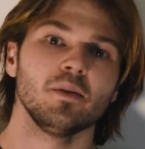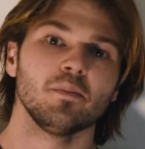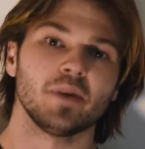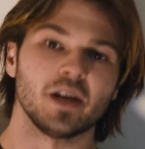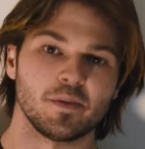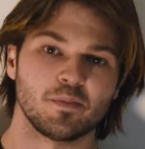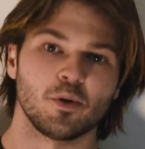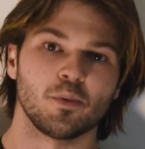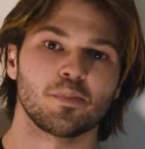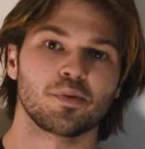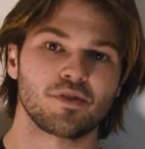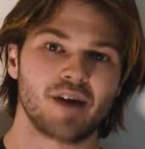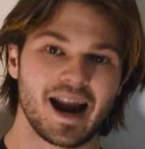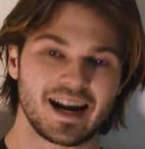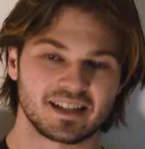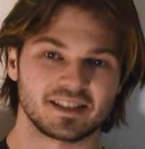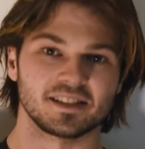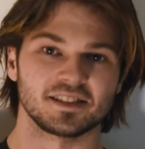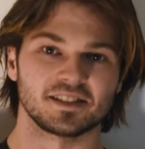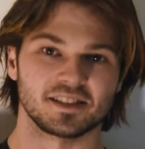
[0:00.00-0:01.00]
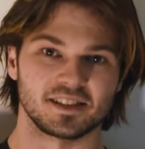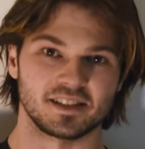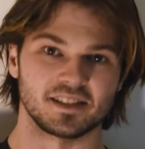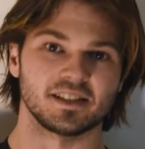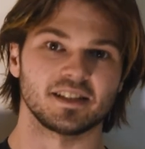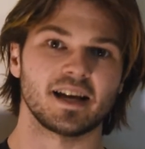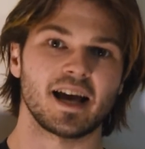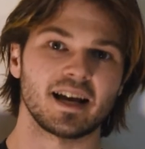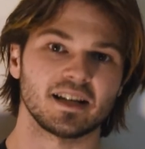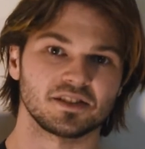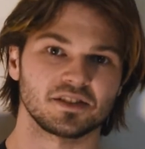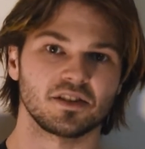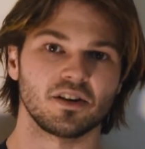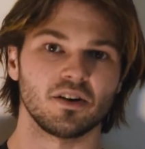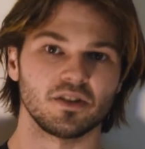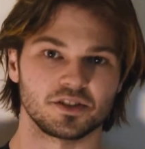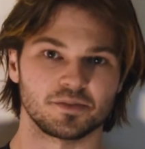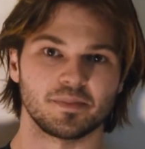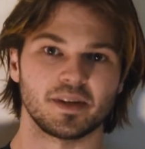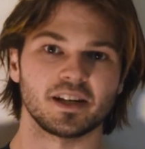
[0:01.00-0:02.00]
people practicing as
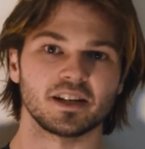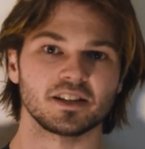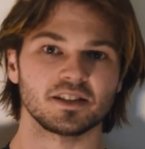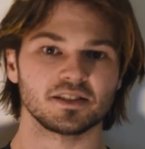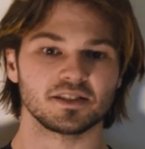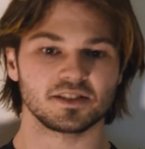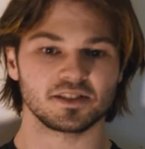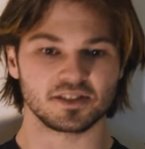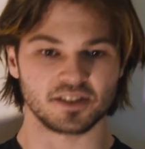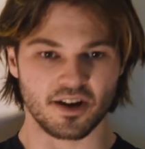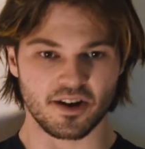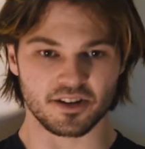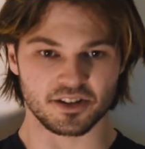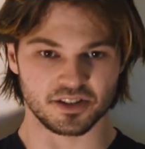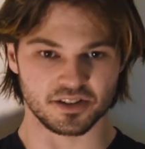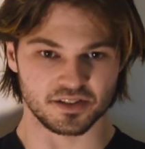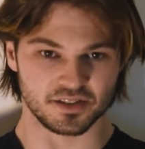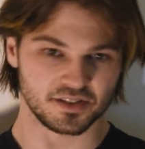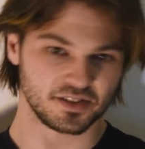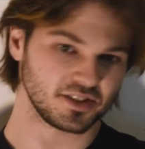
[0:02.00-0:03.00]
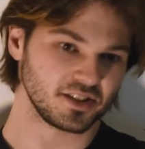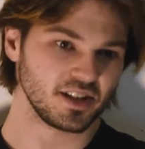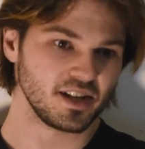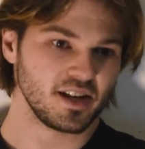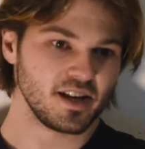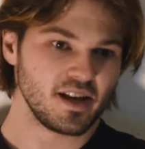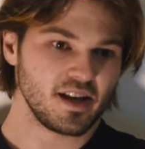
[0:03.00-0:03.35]
cosmetic surgeons.